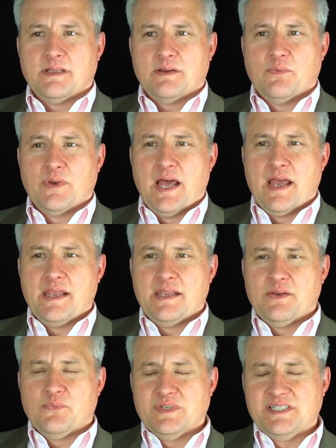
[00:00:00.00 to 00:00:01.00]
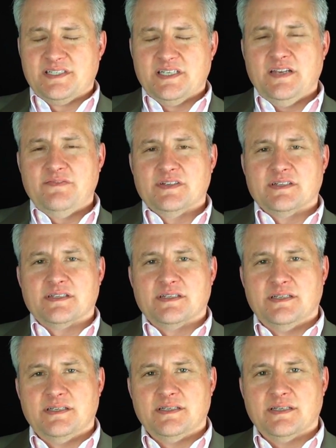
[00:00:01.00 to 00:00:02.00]
When I received a
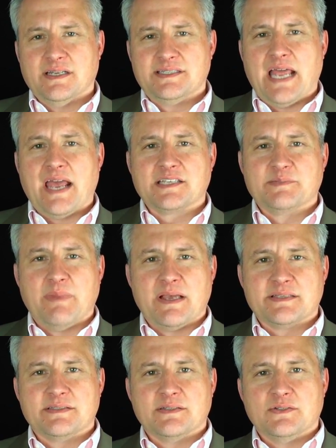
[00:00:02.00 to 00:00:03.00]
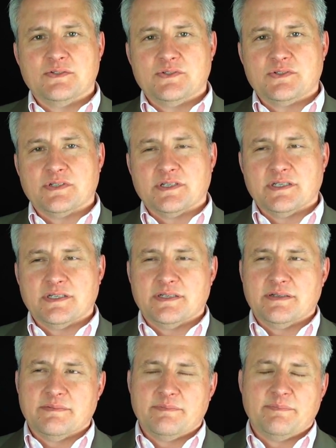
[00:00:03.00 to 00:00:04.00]
text message
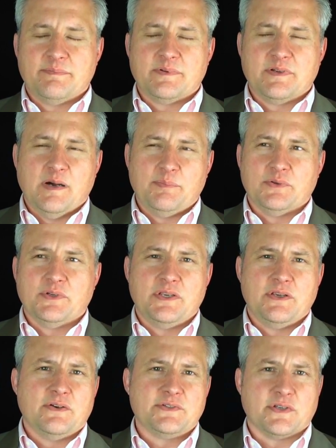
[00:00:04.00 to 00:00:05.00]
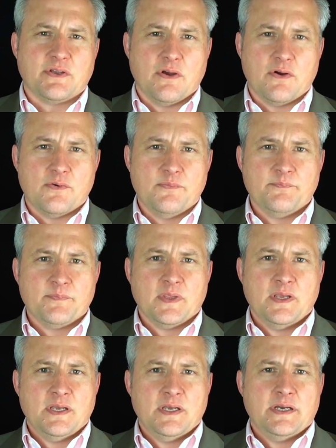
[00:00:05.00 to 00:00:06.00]
a couple of years ago
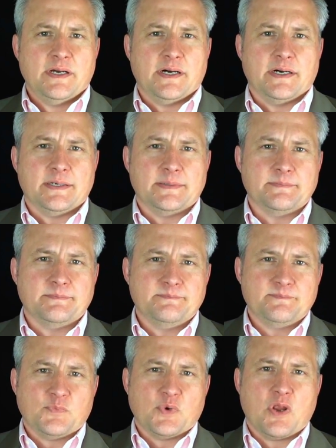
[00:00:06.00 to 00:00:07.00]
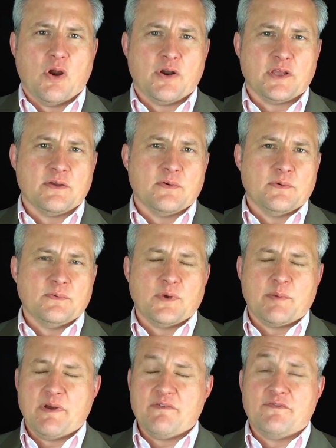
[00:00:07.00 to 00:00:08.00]
regarding one
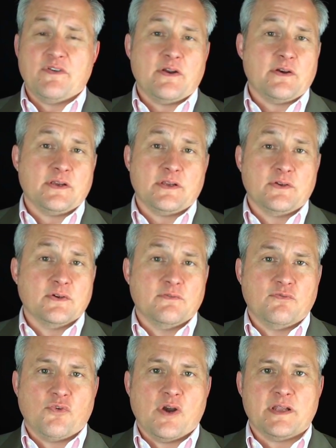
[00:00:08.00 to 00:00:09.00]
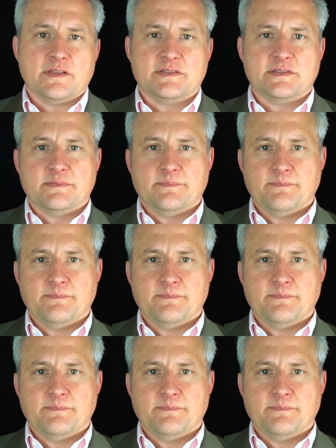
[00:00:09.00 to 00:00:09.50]
of my very good friends,